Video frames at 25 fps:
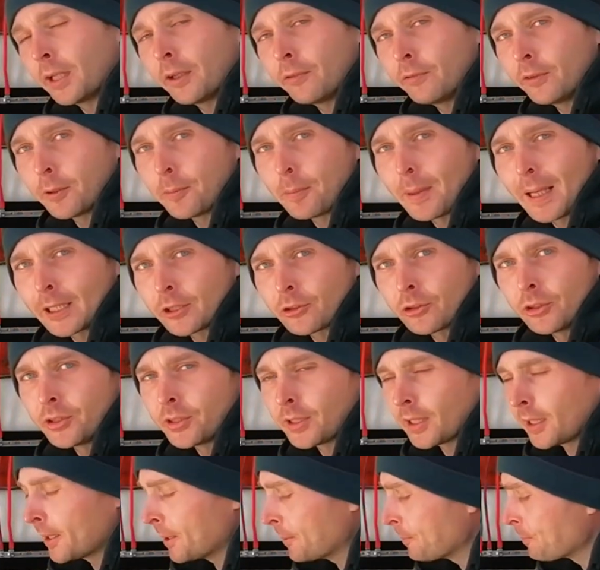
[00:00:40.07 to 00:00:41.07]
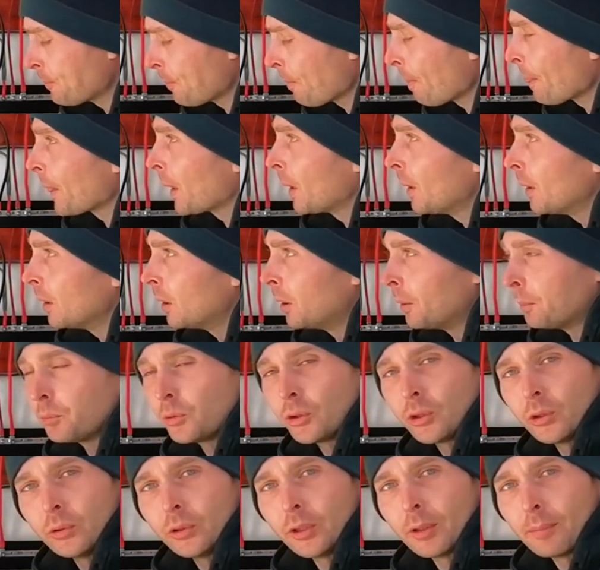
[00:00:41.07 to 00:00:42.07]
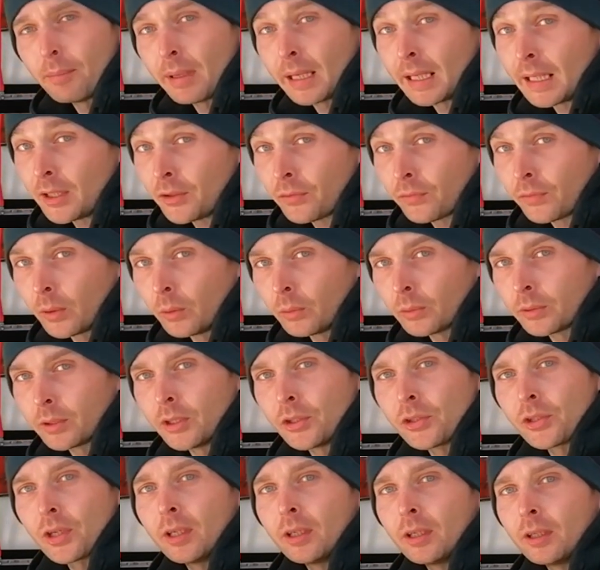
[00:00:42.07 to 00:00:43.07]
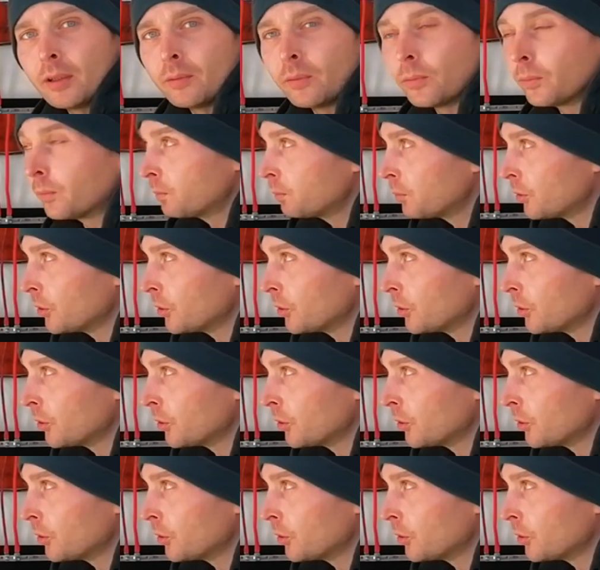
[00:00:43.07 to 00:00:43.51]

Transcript: whatever your batteries are, up to your mains voltage of